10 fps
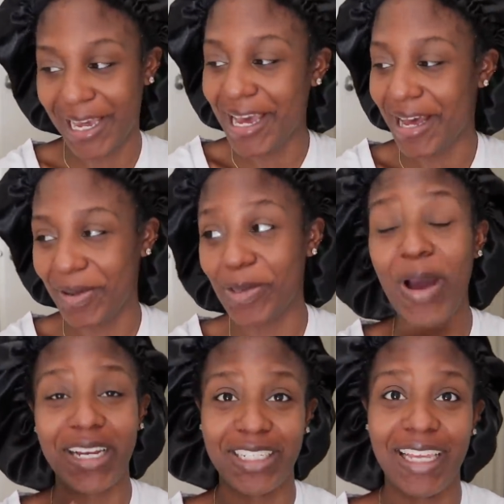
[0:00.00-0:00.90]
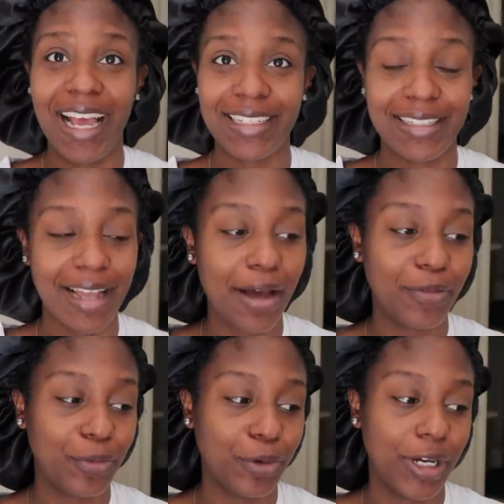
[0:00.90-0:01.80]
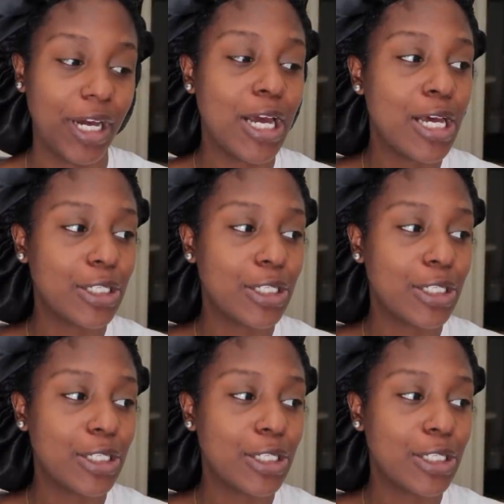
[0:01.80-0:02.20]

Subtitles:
You actually had to sign for it.